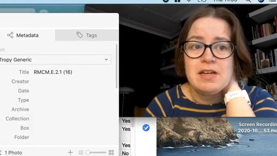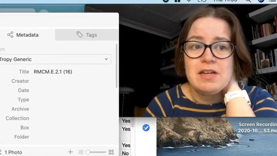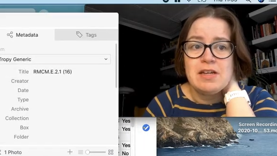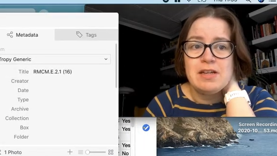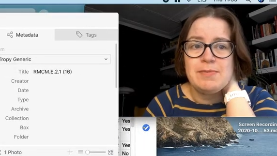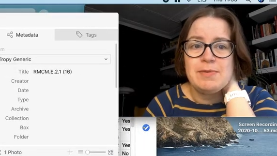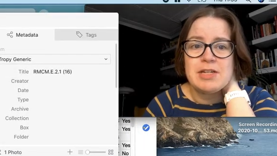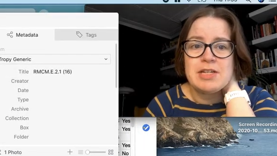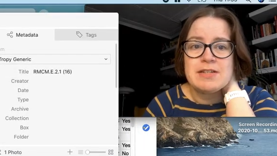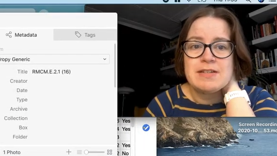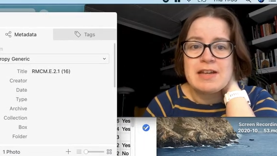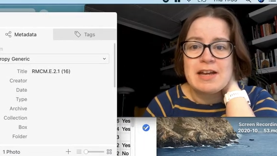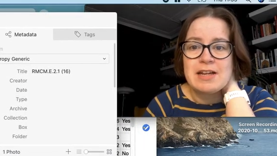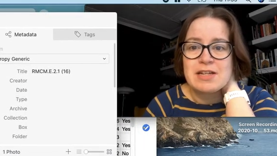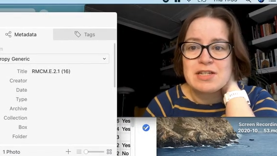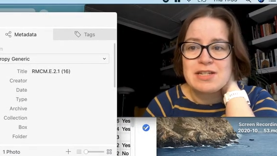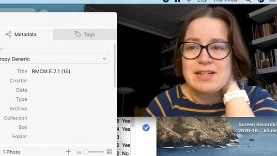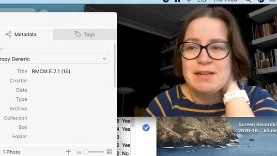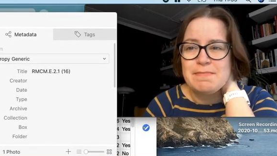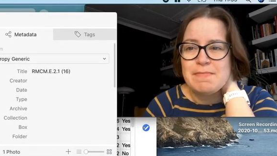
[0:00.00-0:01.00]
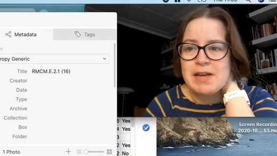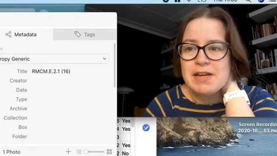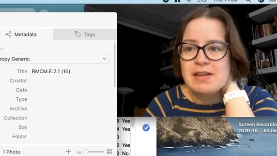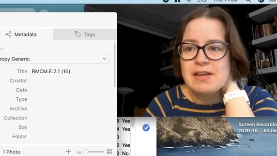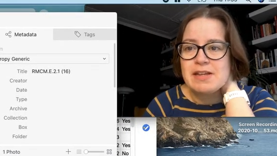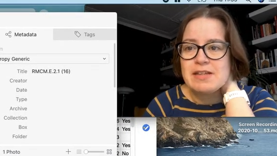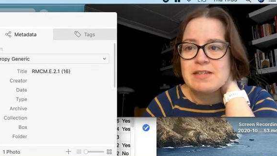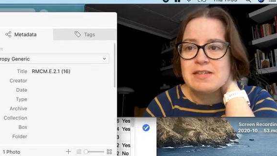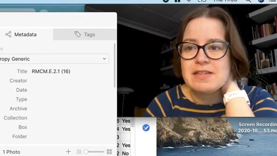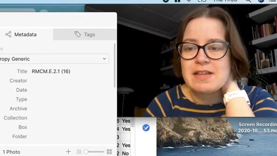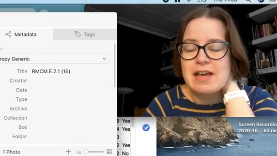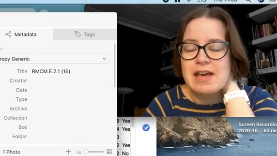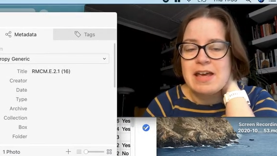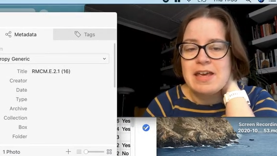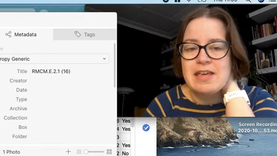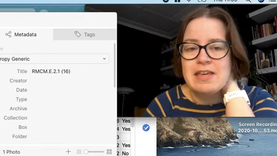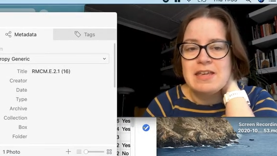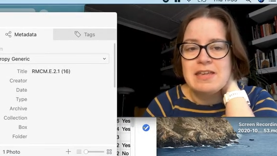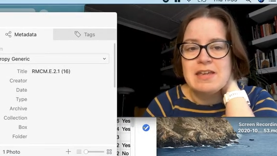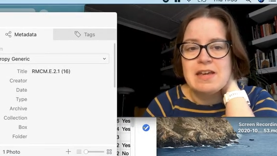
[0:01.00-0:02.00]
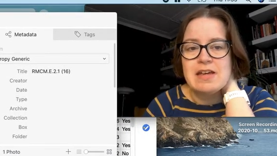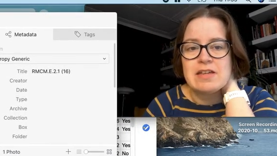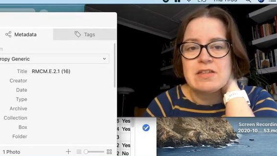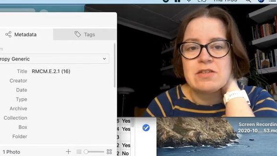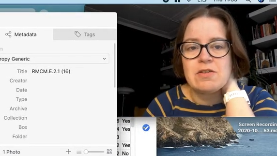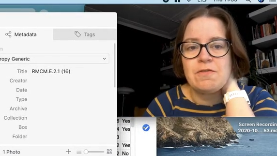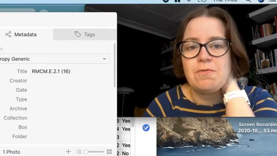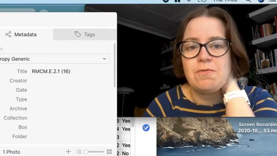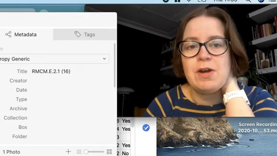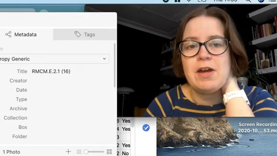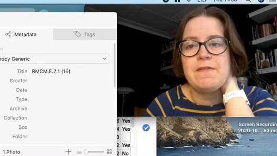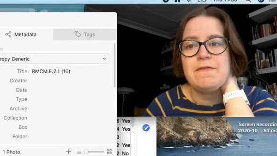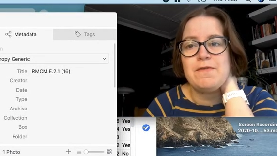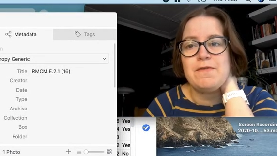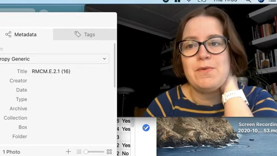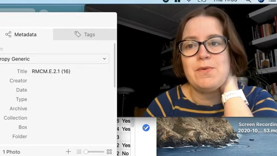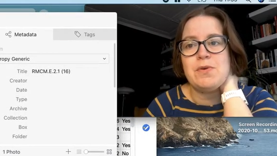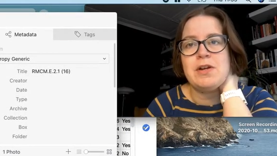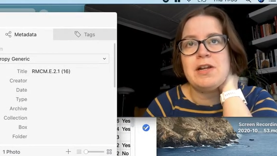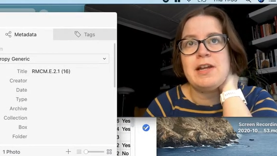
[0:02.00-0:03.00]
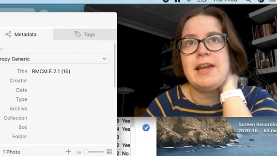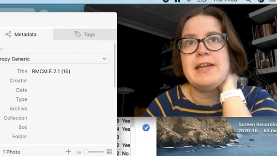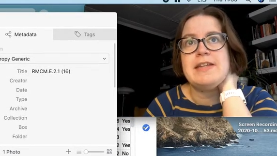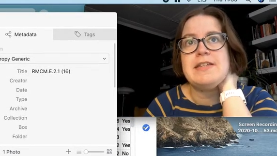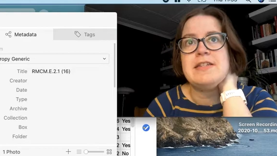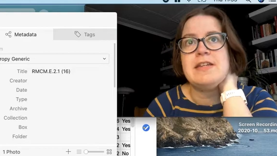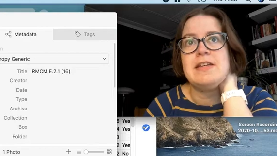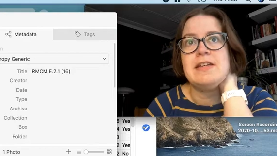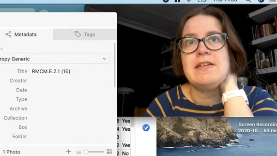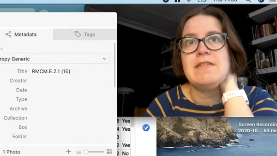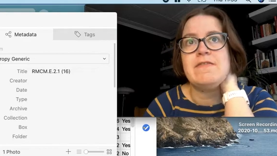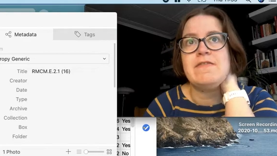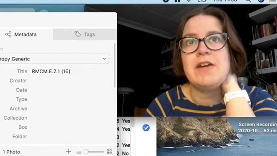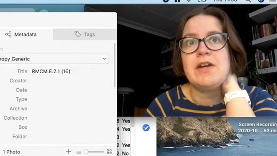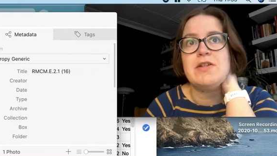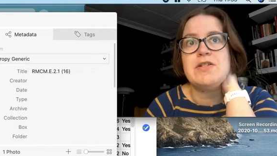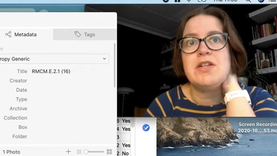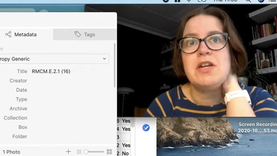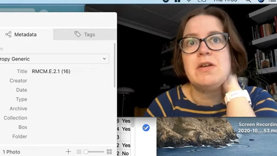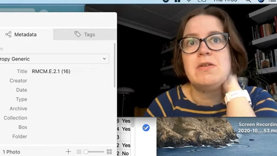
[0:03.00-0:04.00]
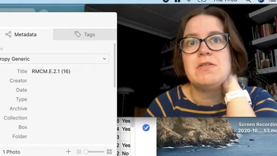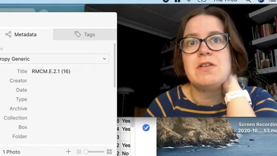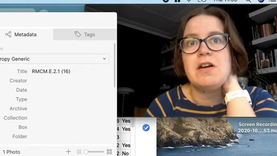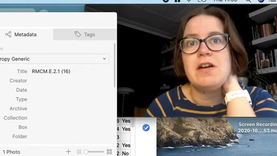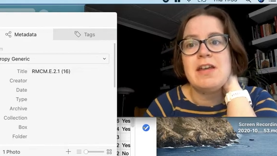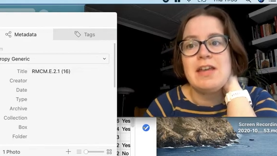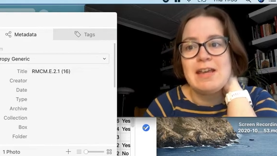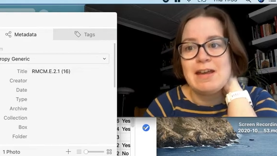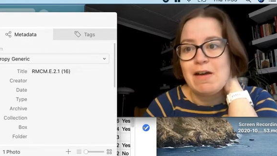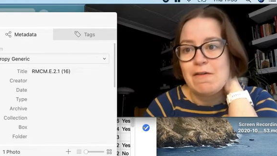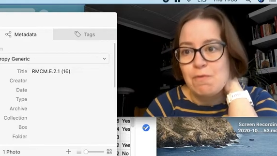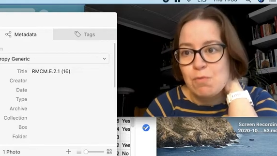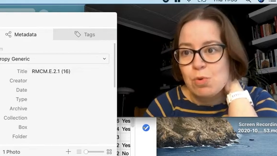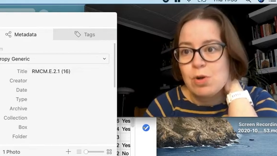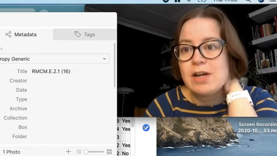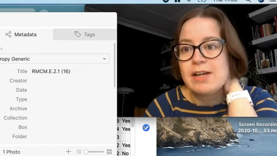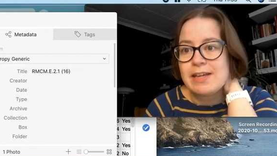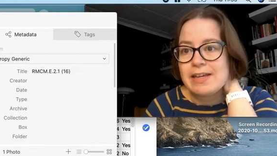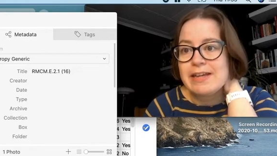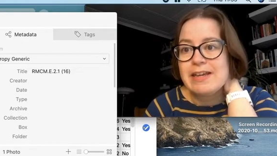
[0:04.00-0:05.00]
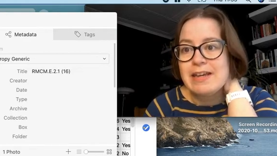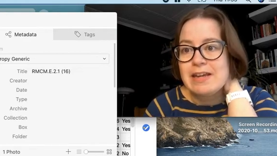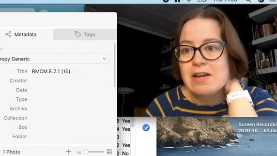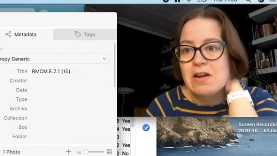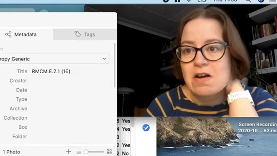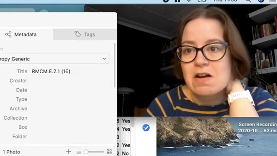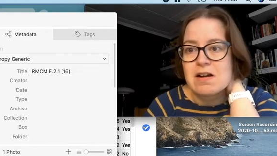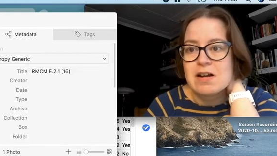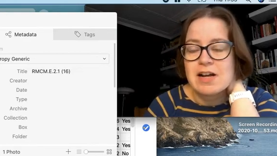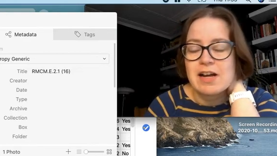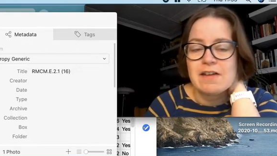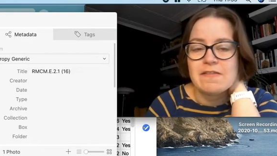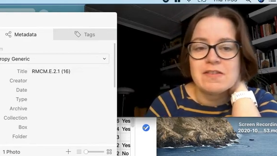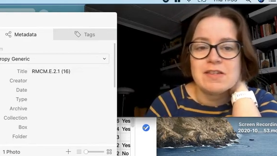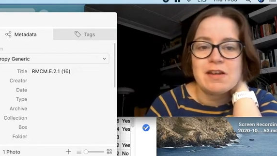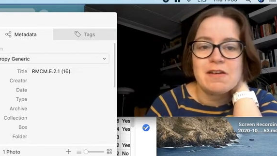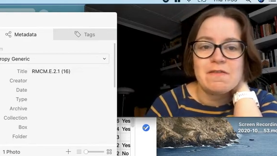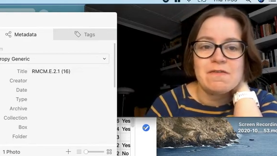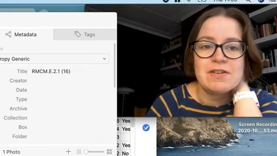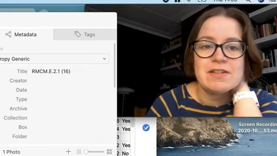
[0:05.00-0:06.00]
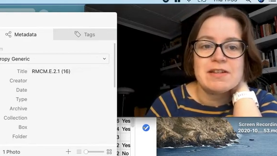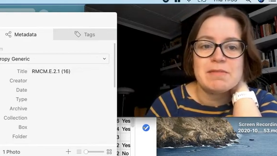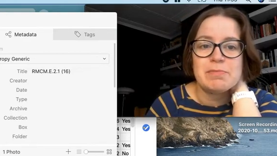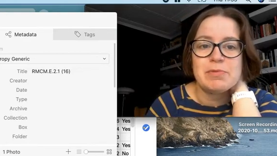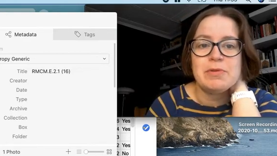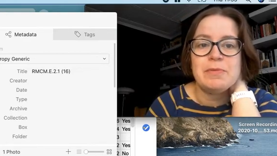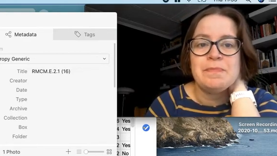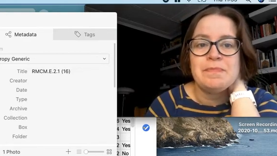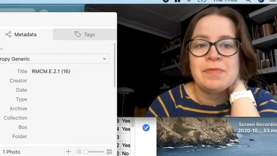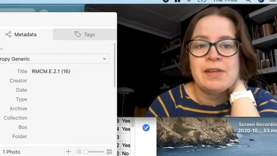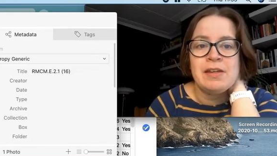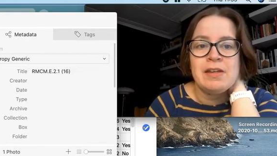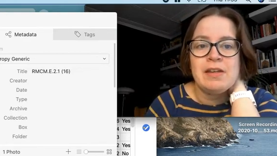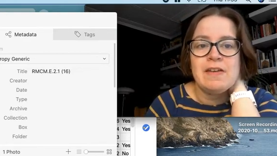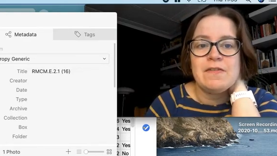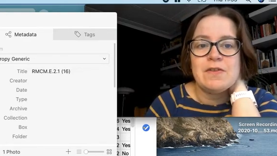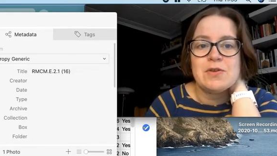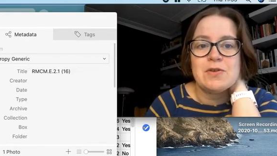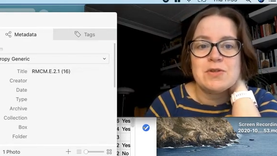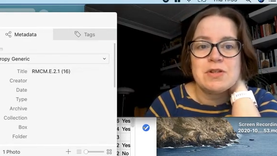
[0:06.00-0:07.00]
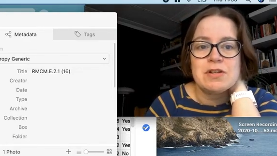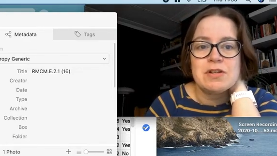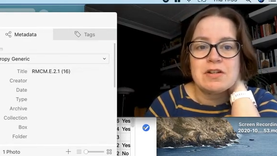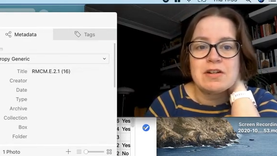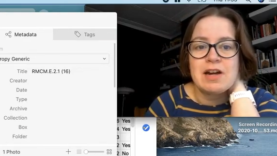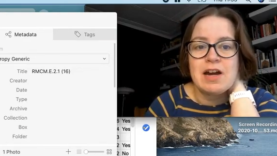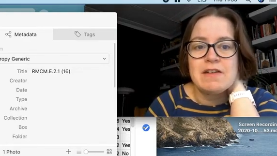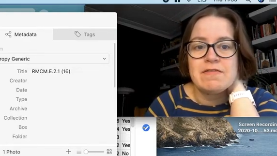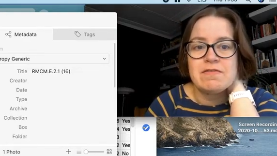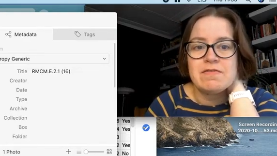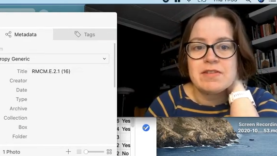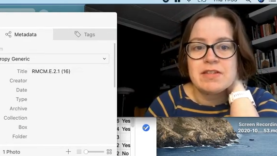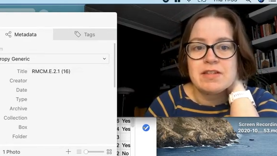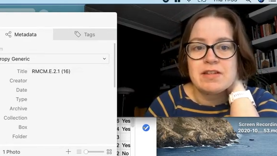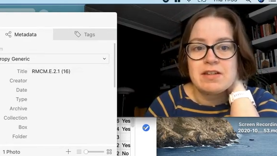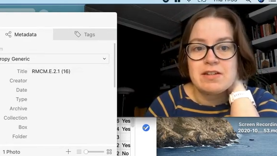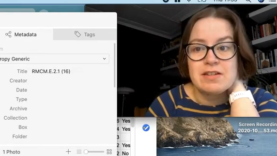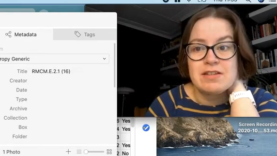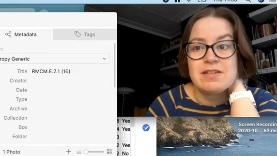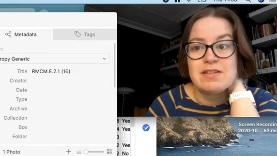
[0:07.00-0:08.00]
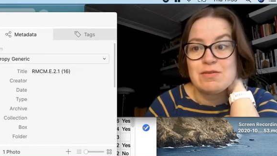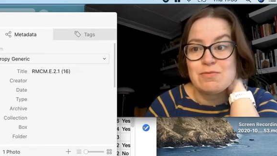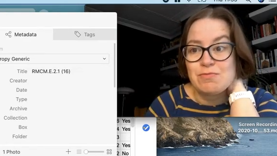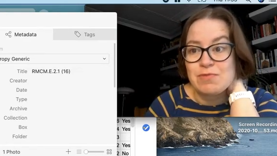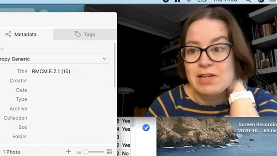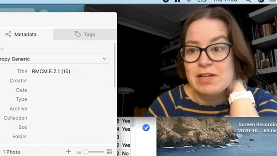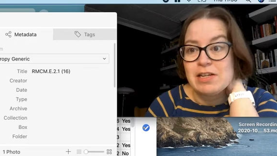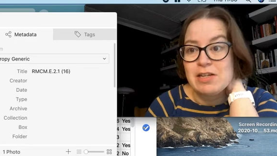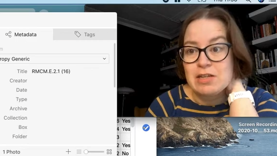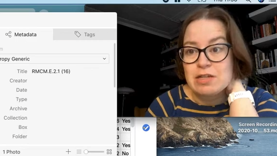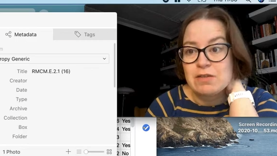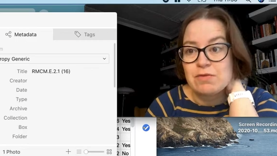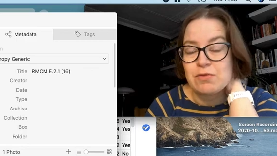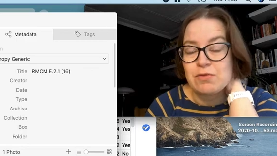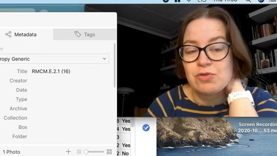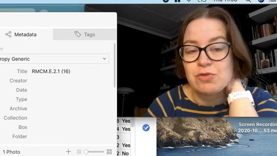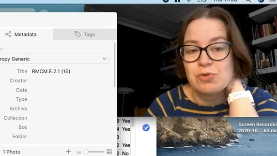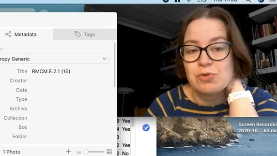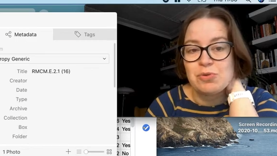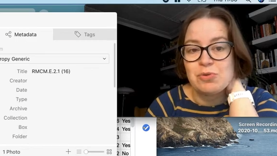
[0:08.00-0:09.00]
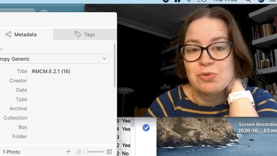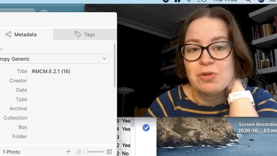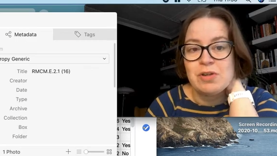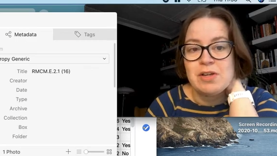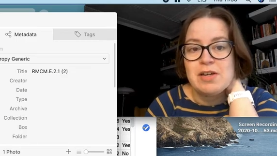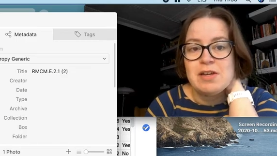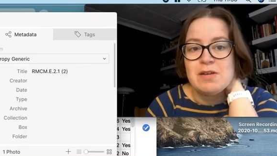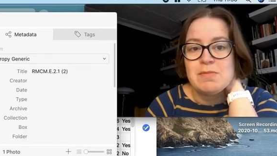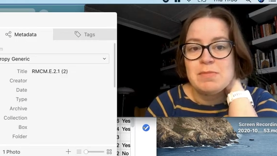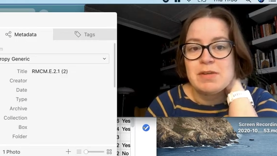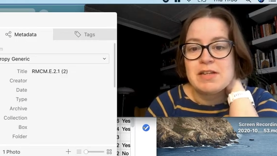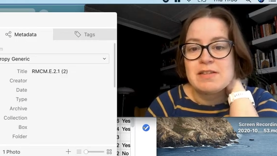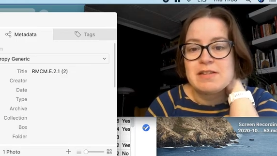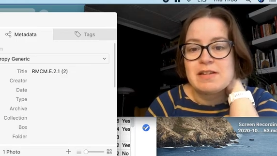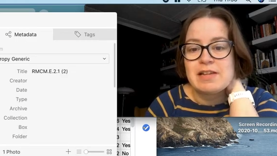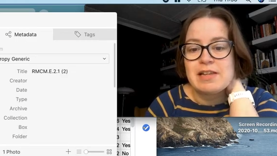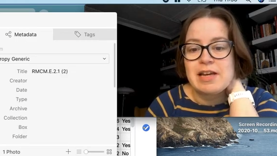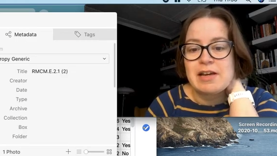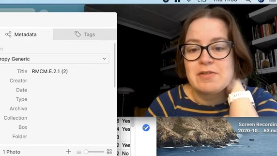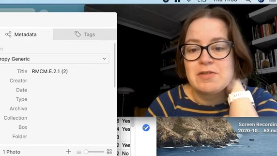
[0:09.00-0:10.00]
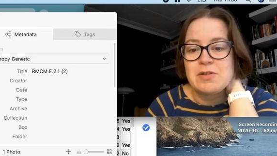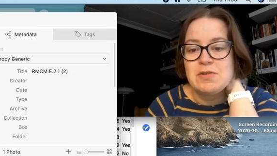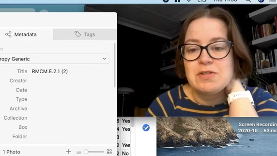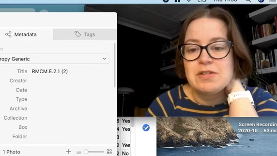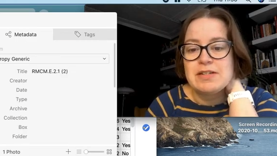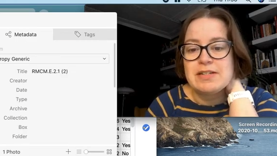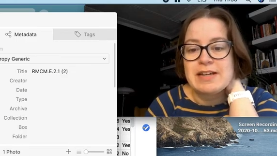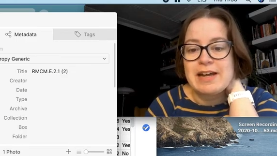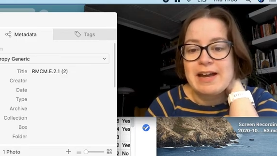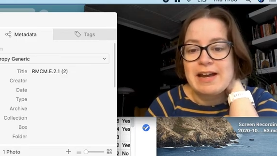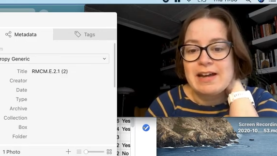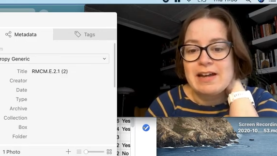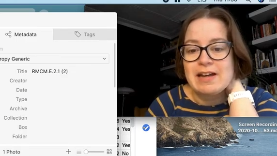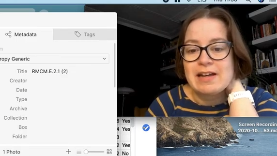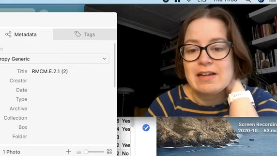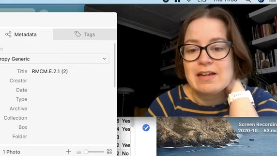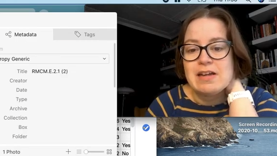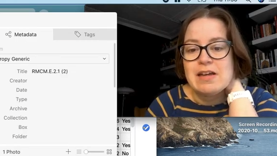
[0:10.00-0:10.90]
which is actually meant as a software for collating photos of working in archives. So for example, if you're doing archival research, this is a really useful tool because it allows you to tag